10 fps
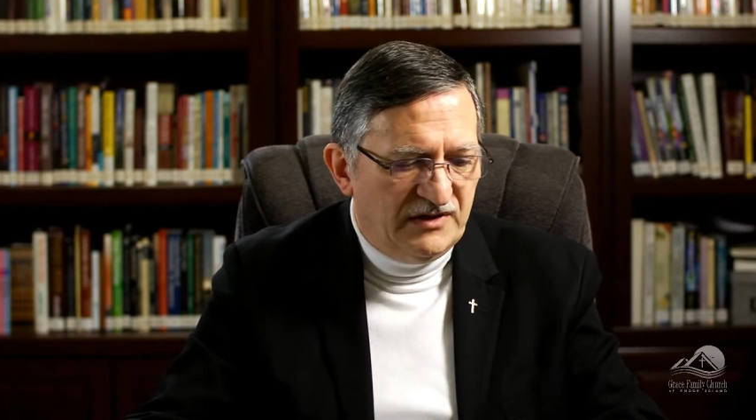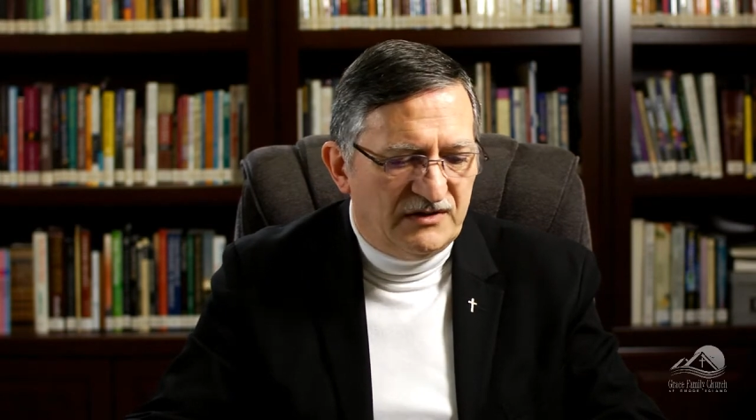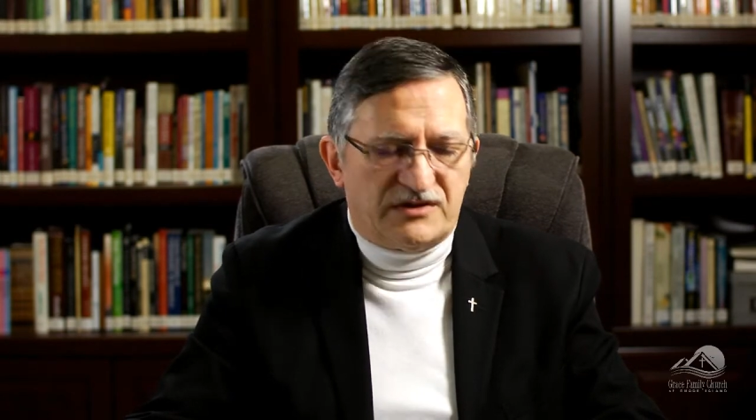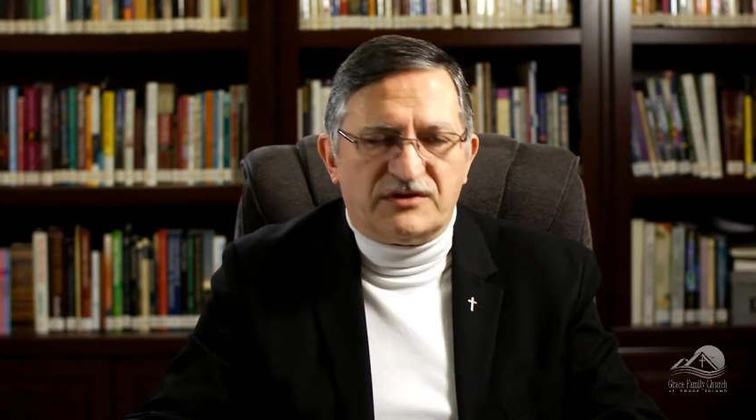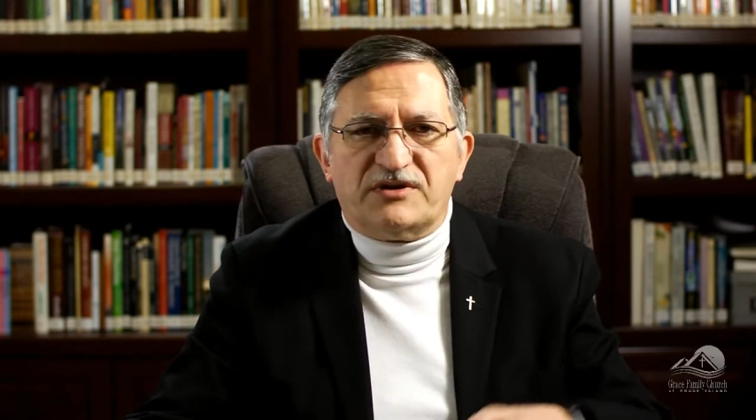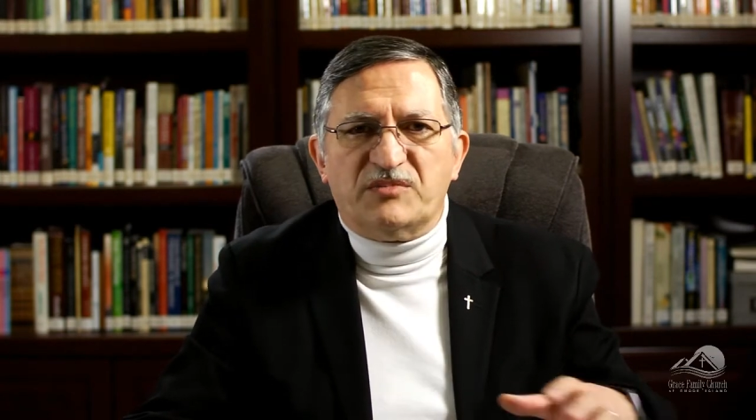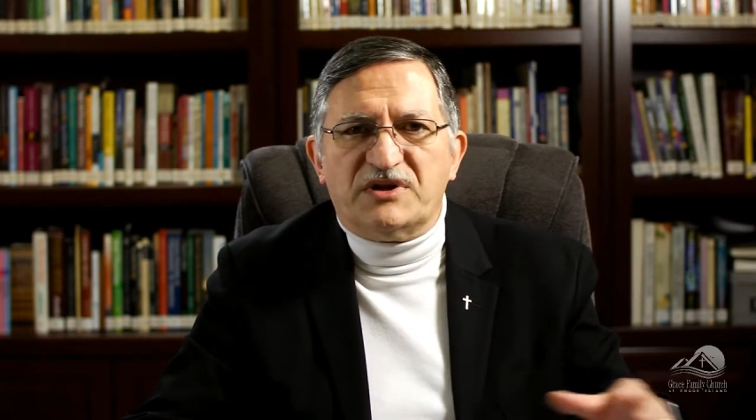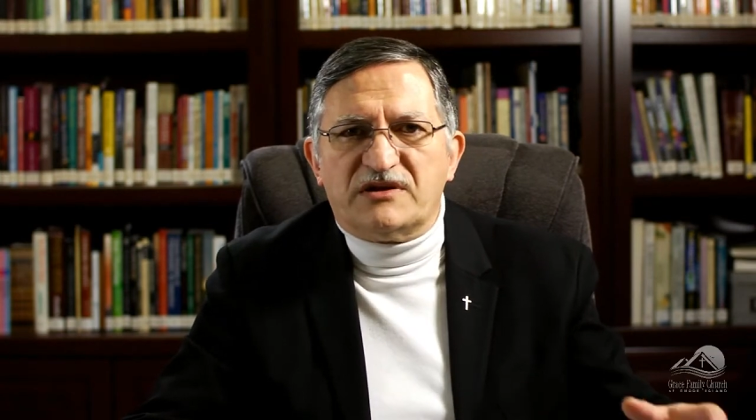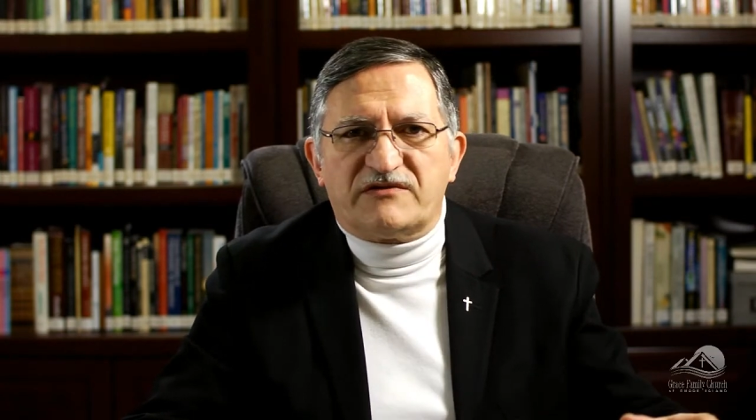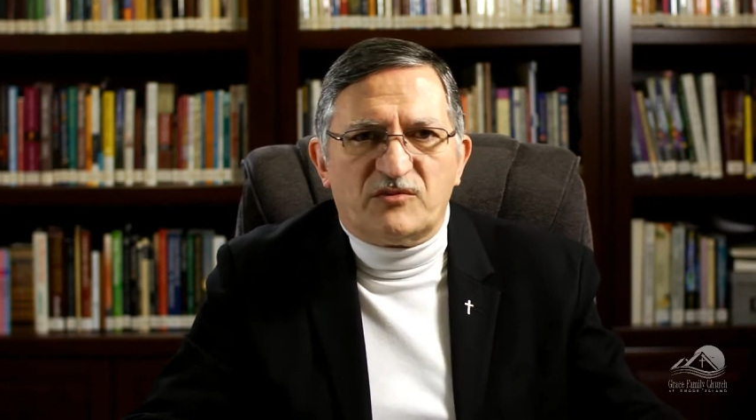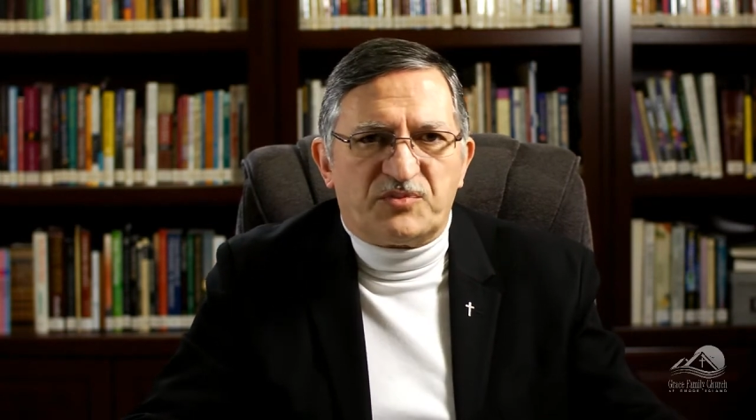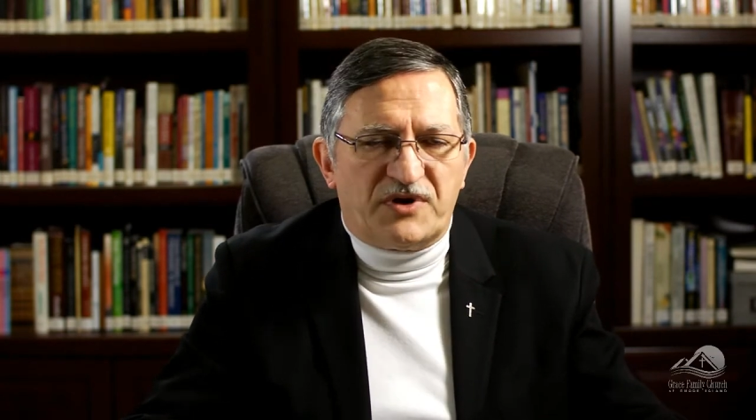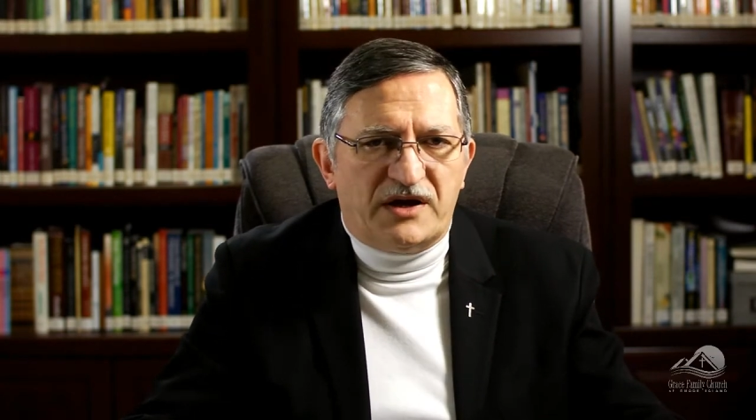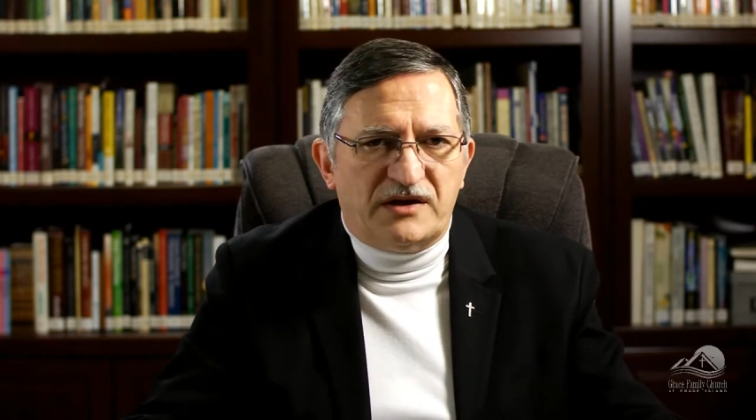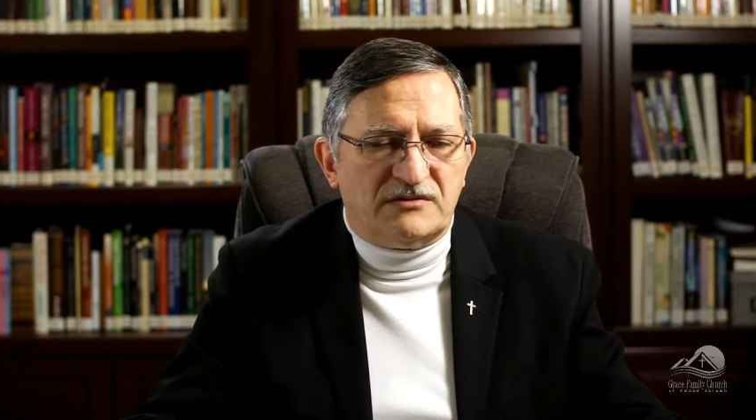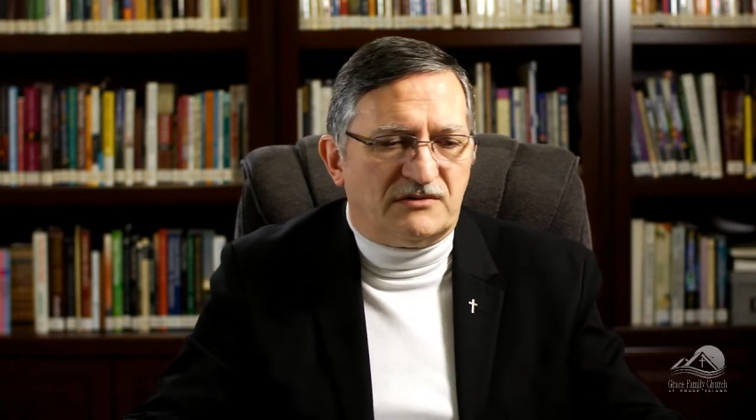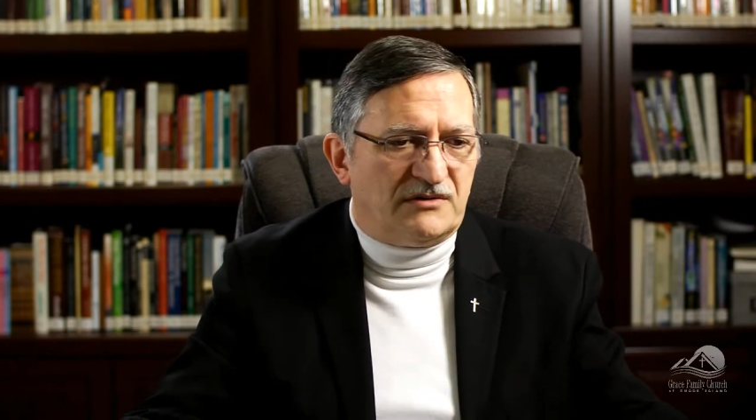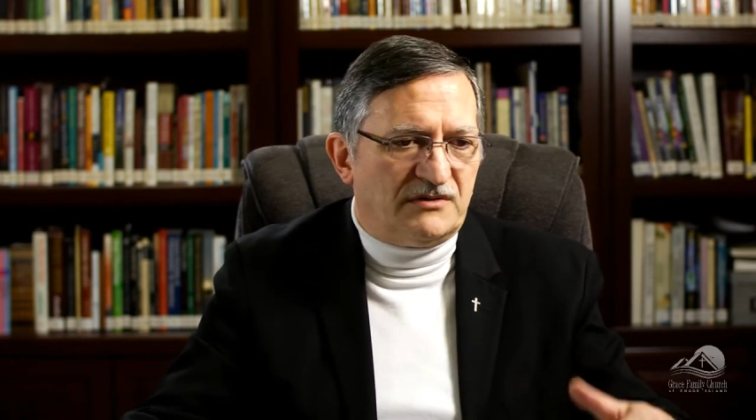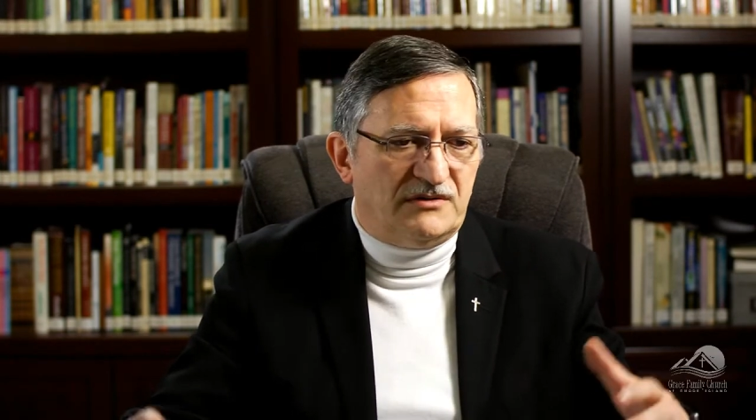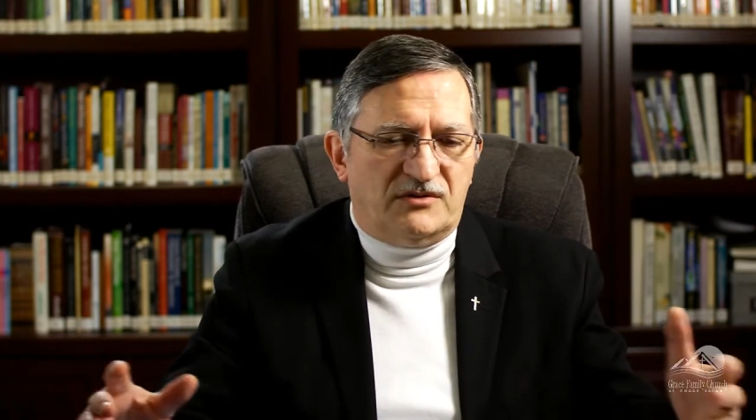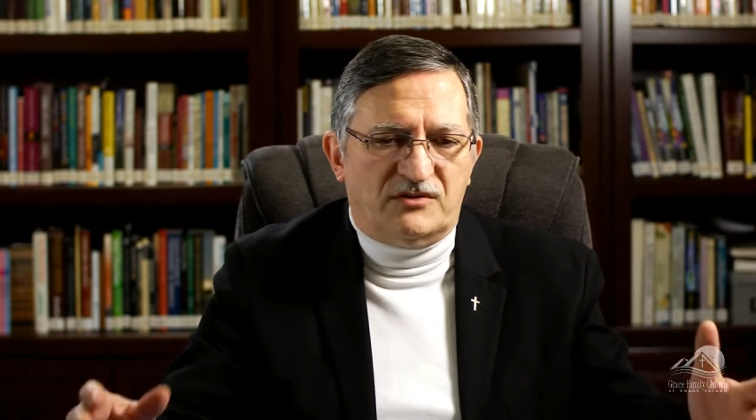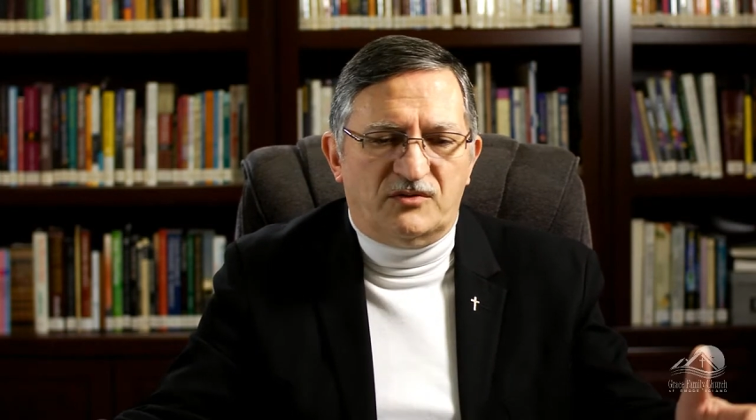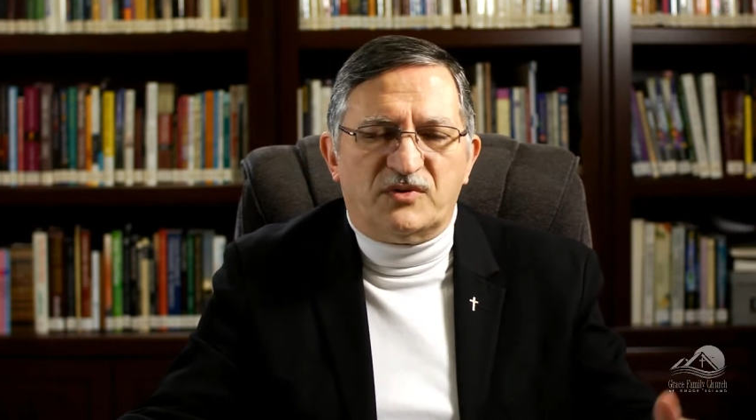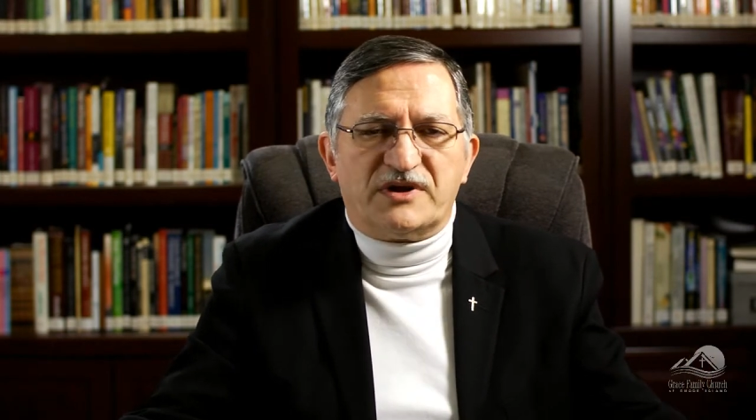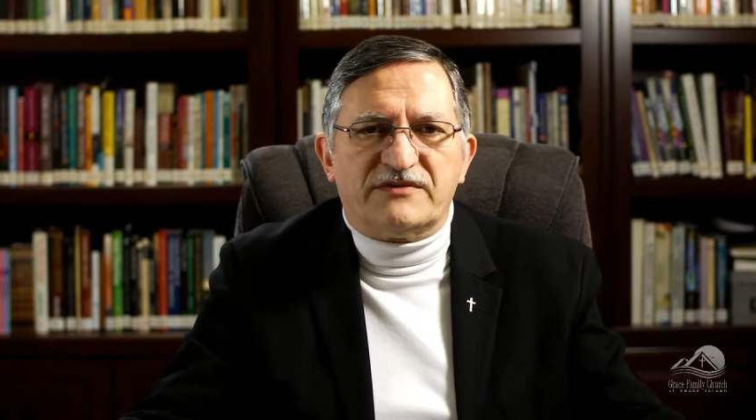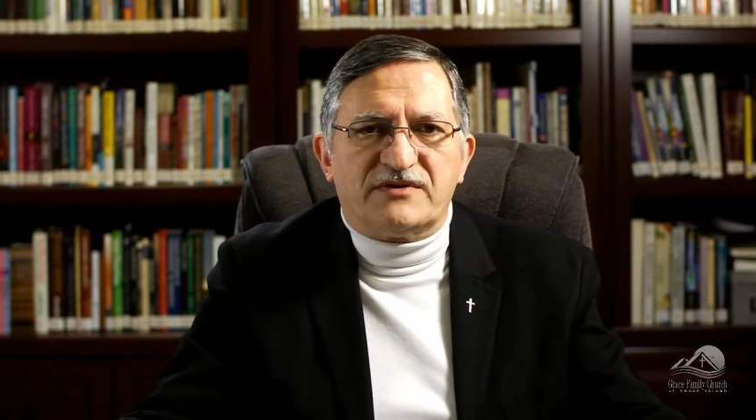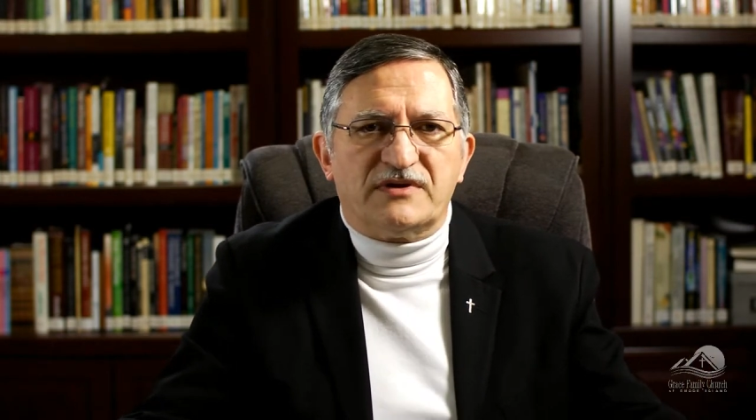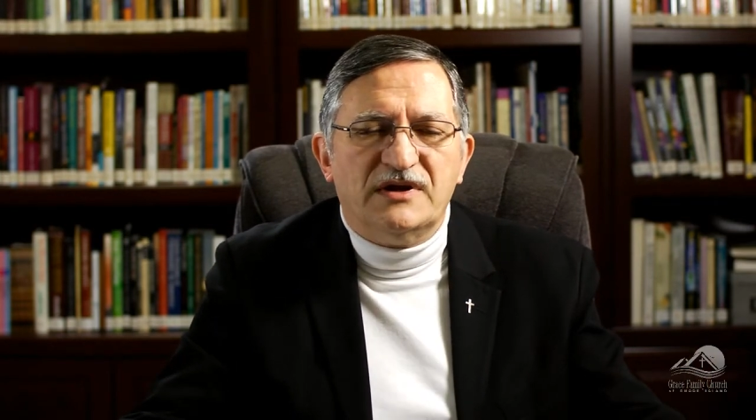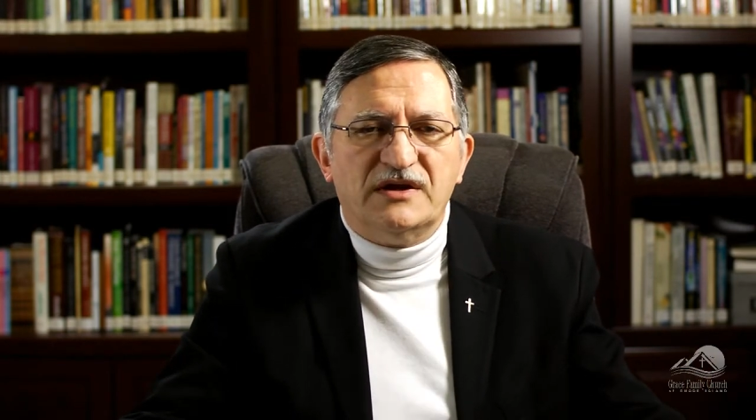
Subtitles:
30 minutes of prayer or whatever